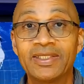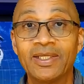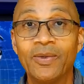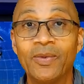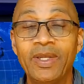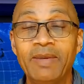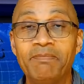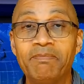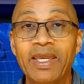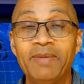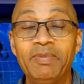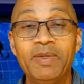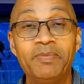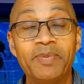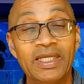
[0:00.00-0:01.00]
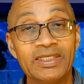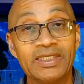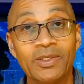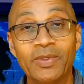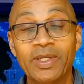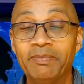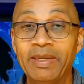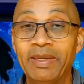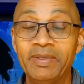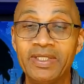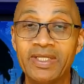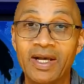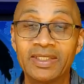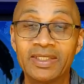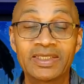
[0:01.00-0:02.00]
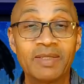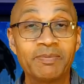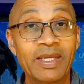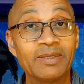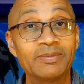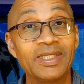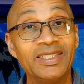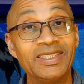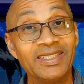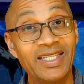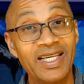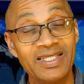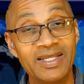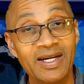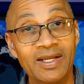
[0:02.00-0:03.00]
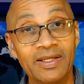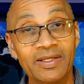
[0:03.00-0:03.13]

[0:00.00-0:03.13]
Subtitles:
So it may be peso, it may be dollars. Sometimes they say